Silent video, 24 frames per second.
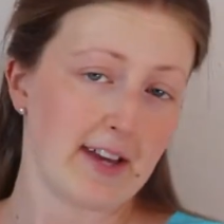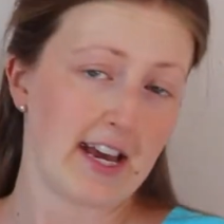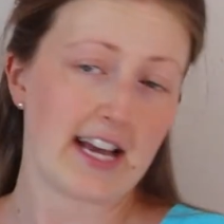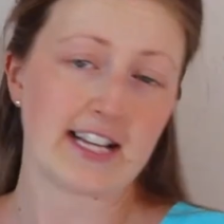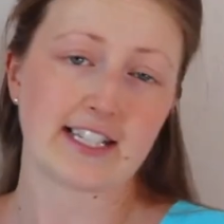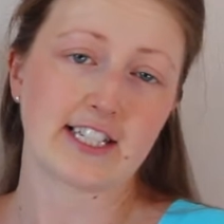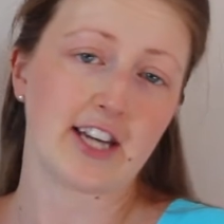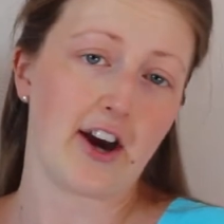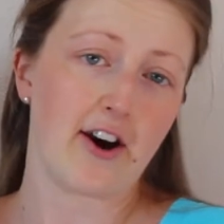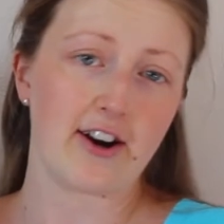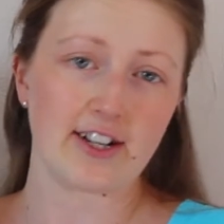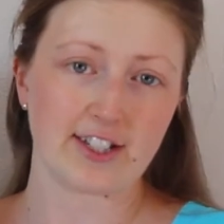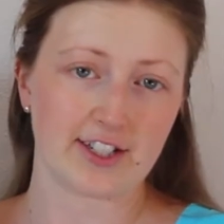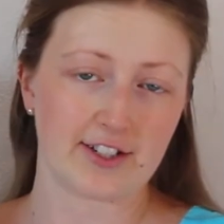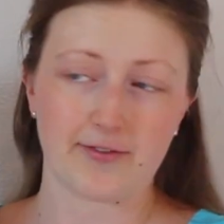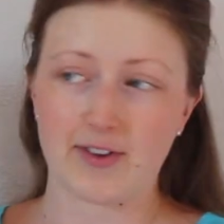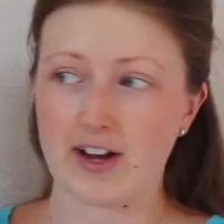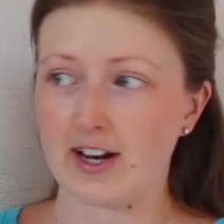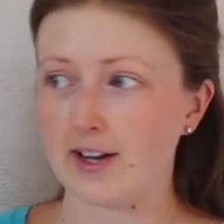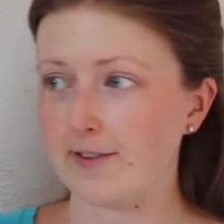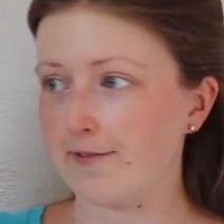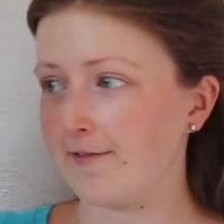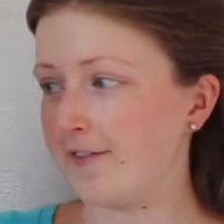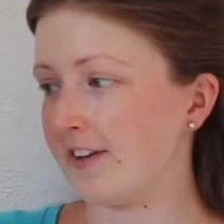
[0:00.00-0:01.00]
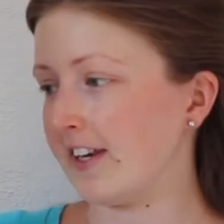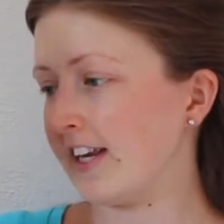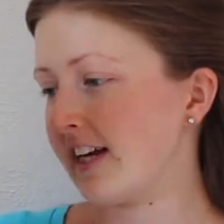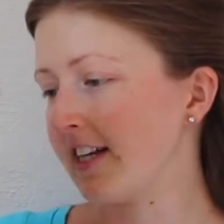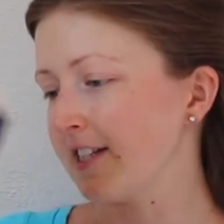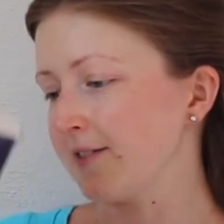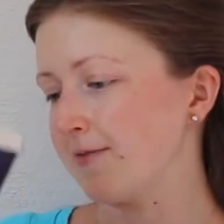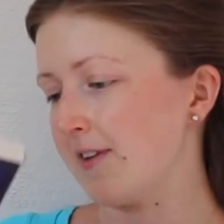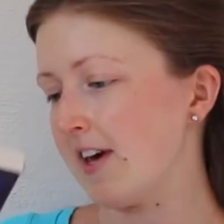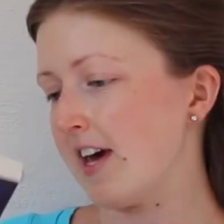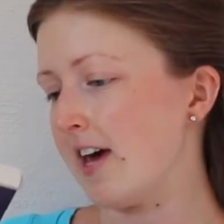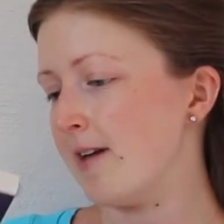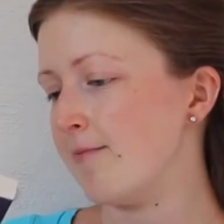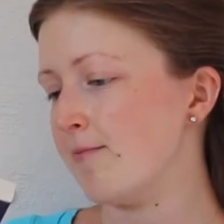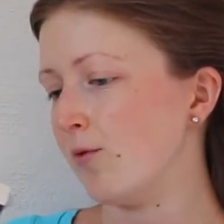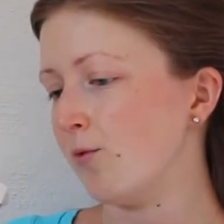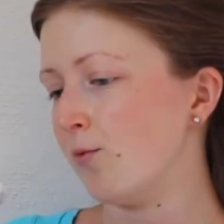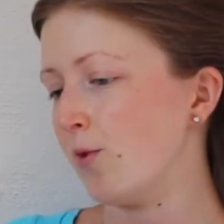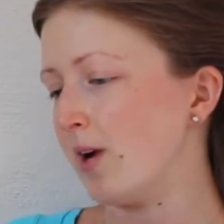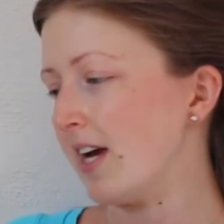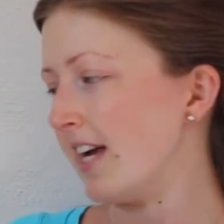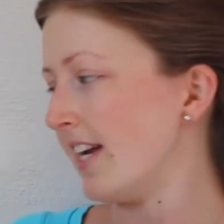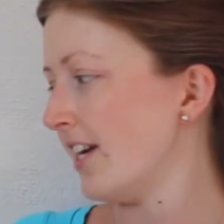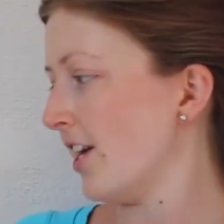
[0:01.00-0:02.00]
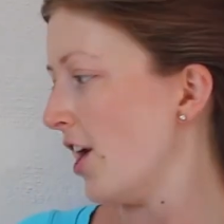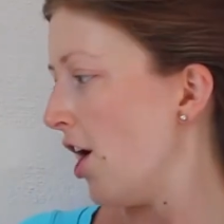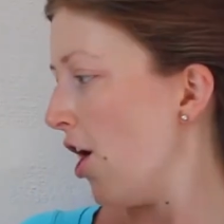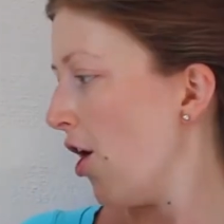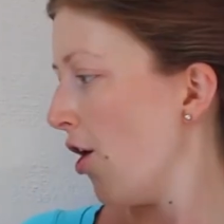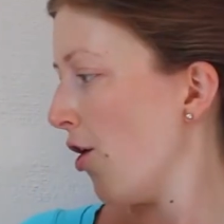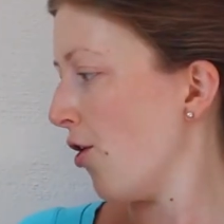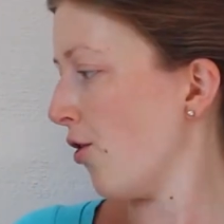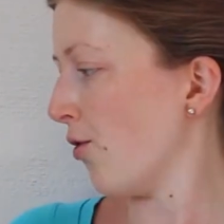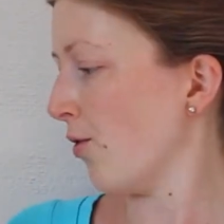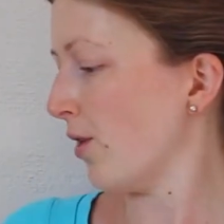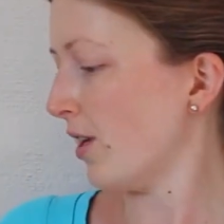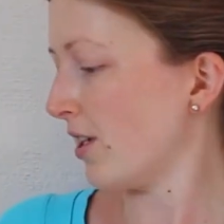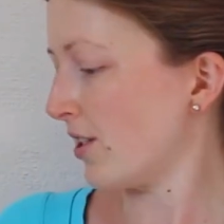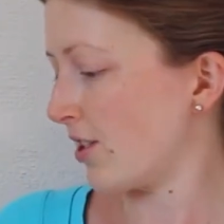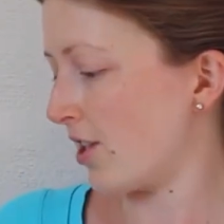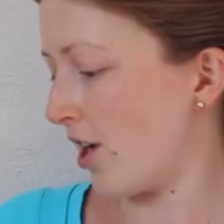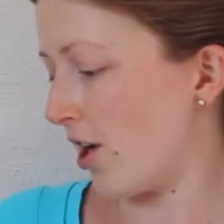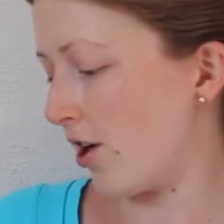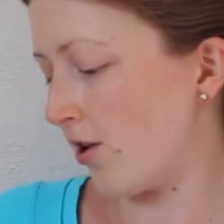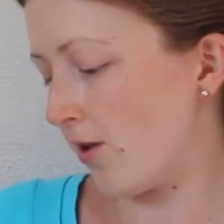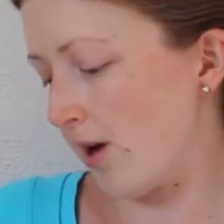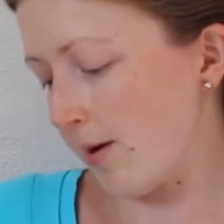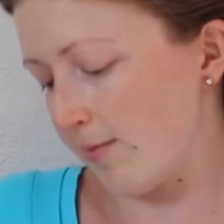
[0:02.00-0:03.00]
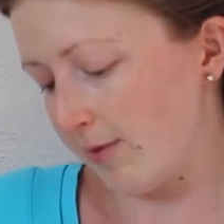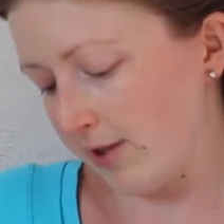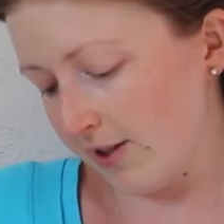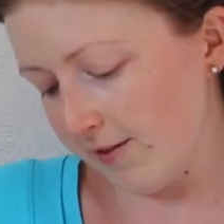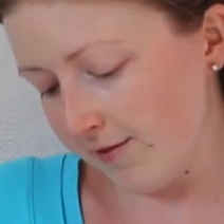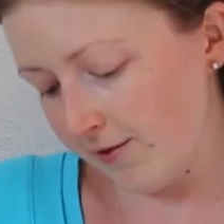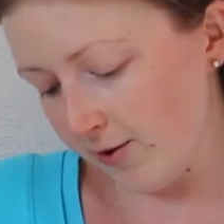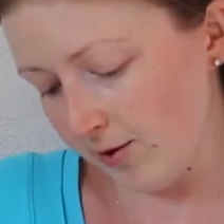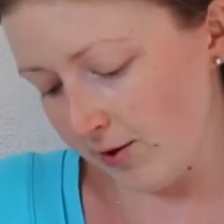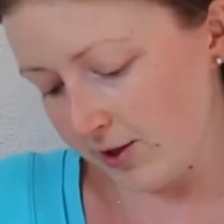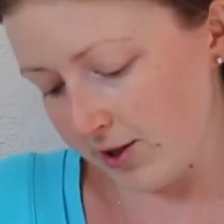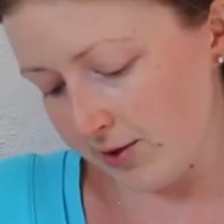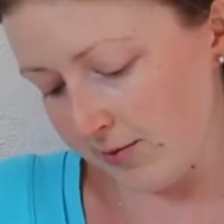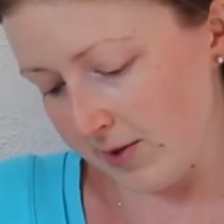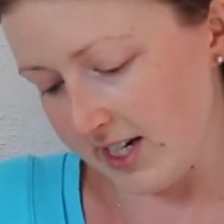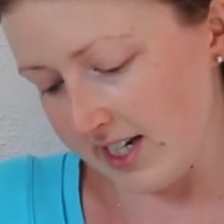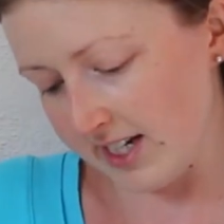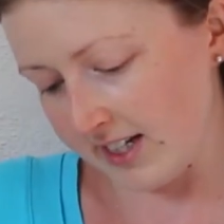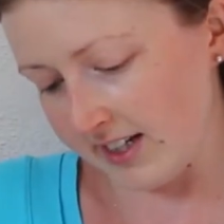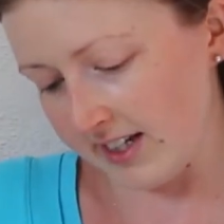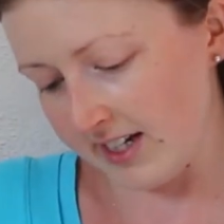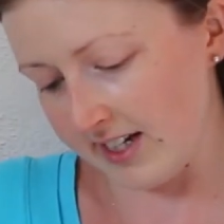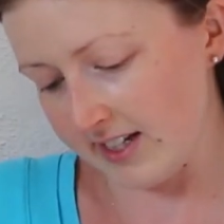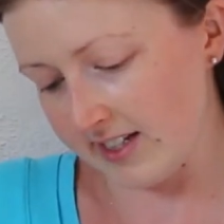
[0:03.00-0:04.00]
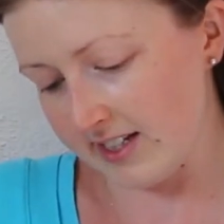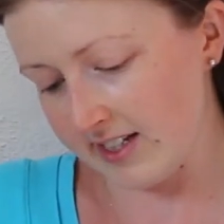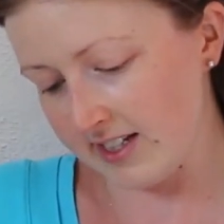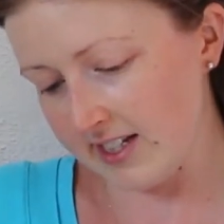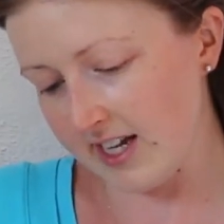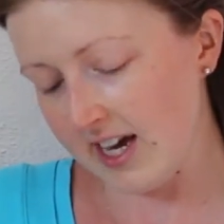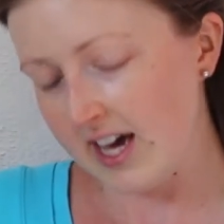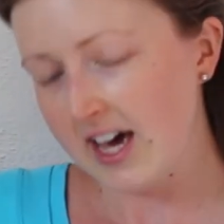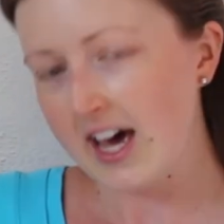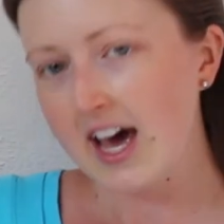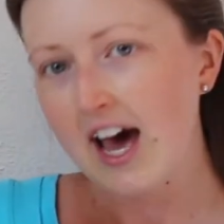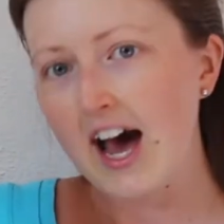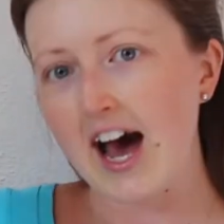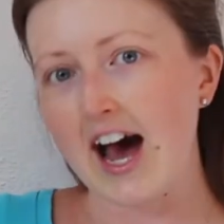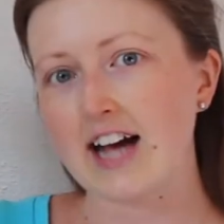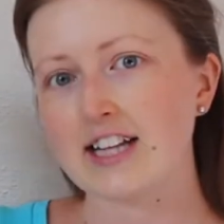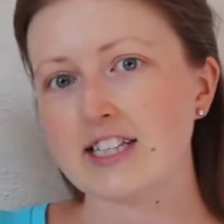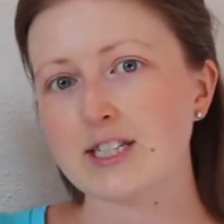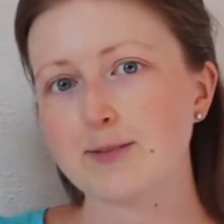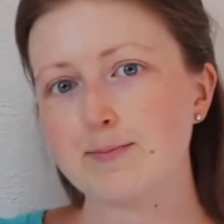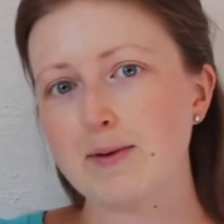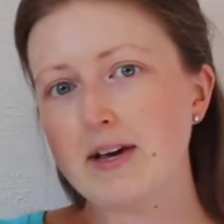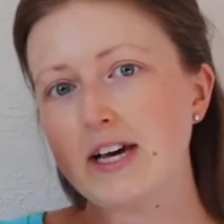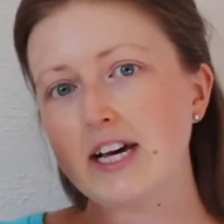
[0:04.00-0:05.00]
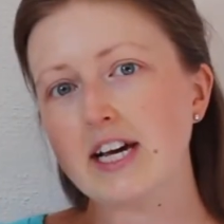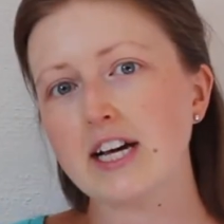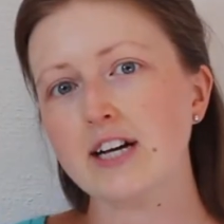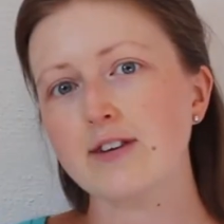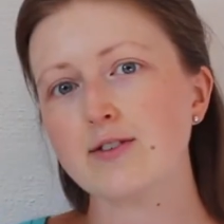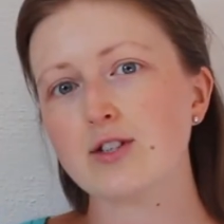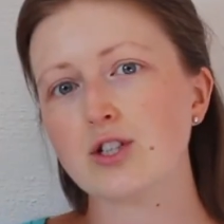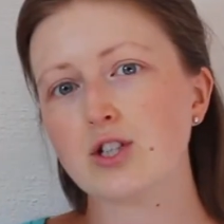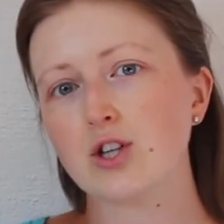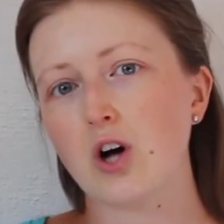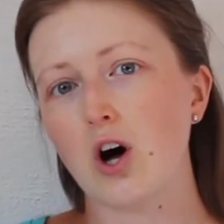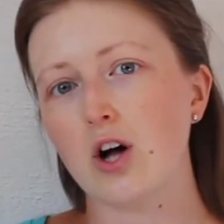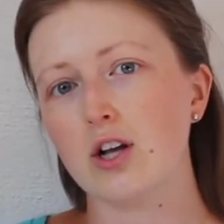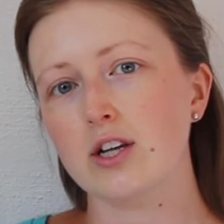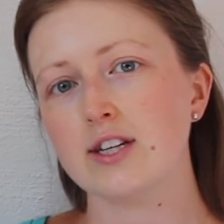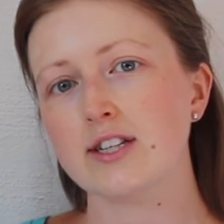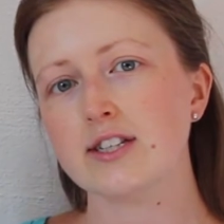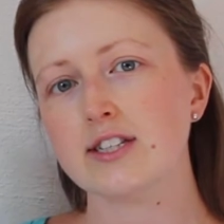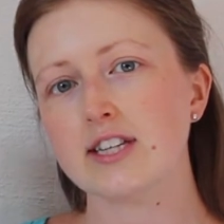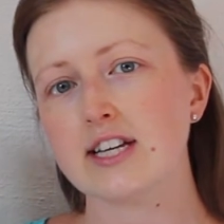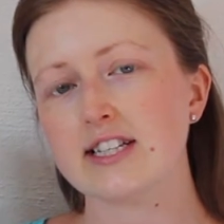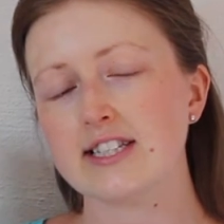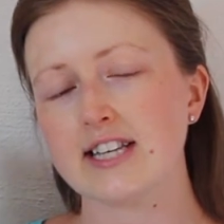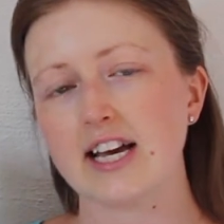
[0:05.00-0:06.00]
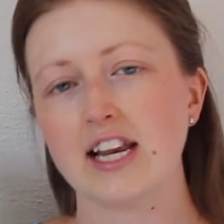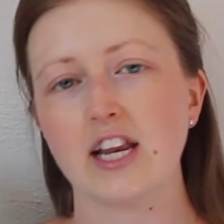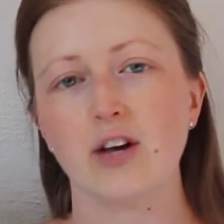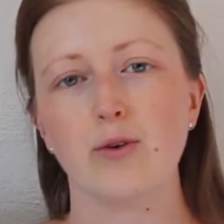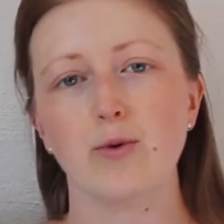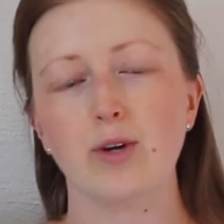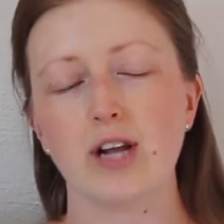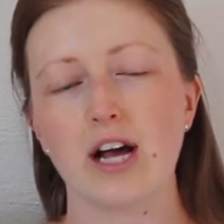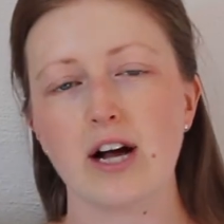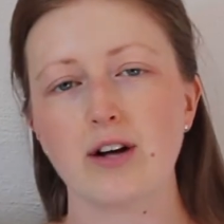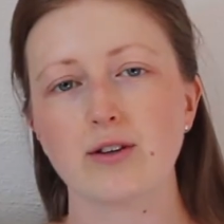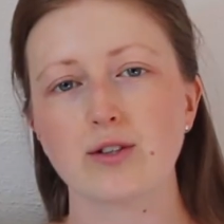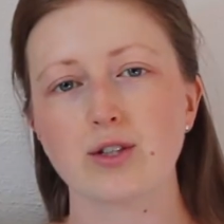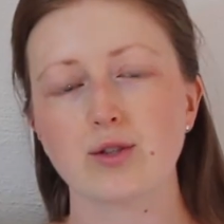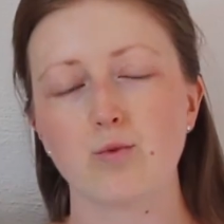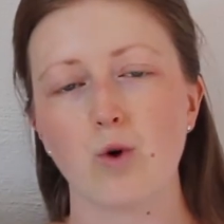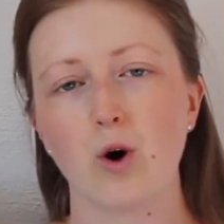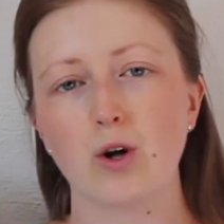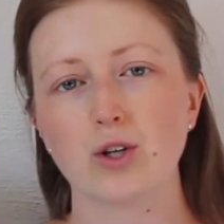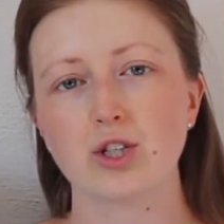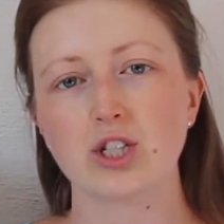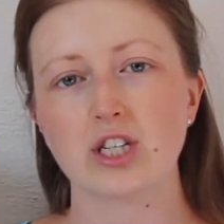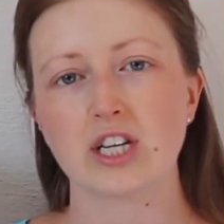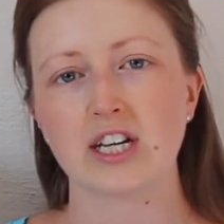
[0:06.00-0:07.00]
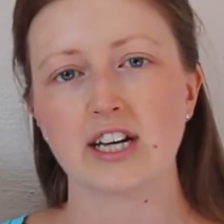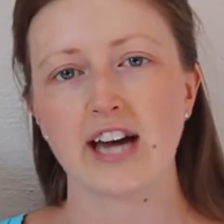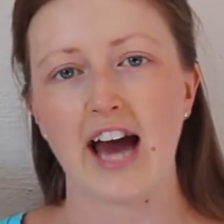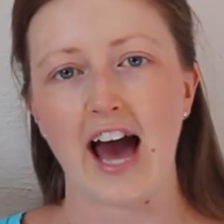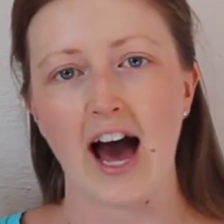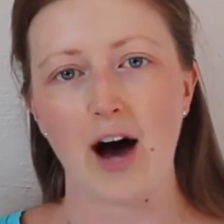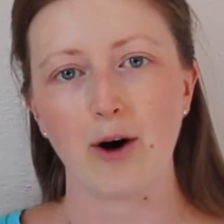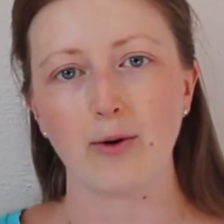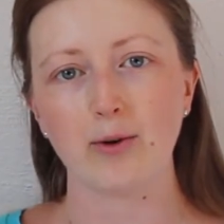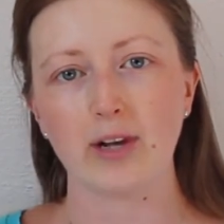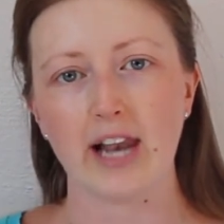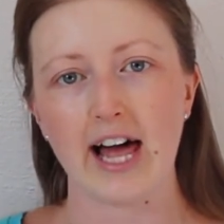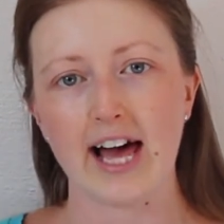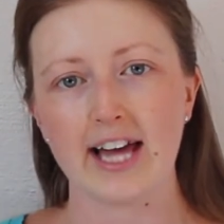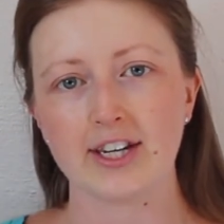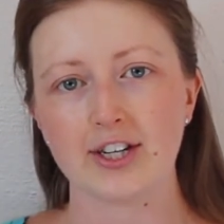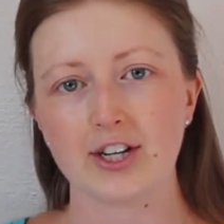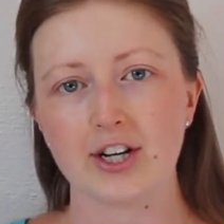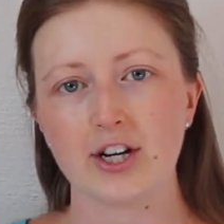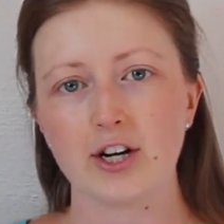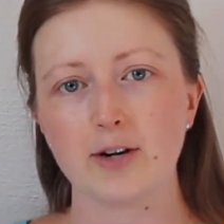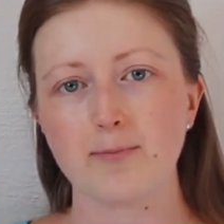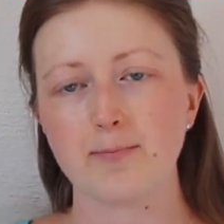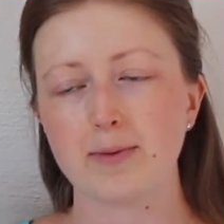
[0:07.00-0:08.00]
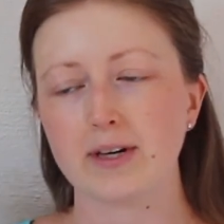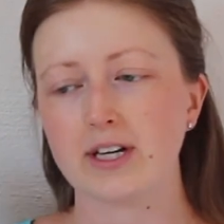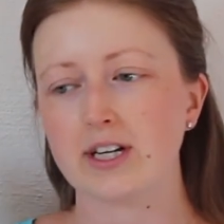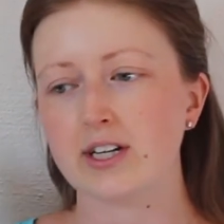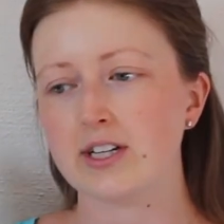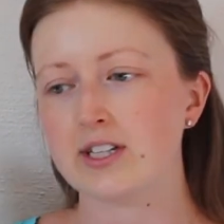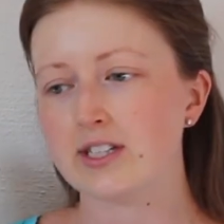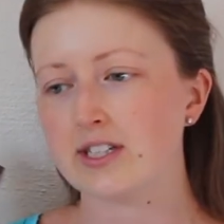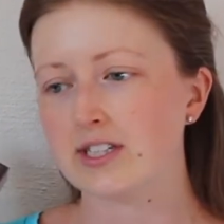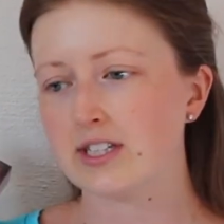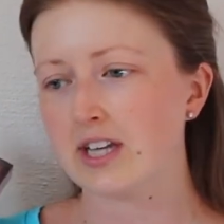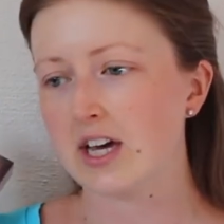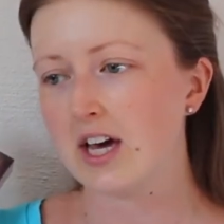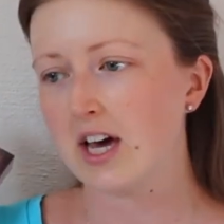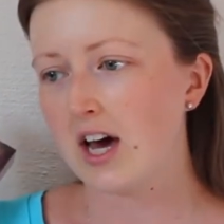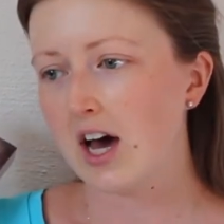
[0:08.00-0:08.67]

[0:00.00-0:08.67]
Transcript: is going to develop feelings for him, we know, so I'm looking forward to reading this. And speaking of Scotland, is anyone else watching Outlander? Because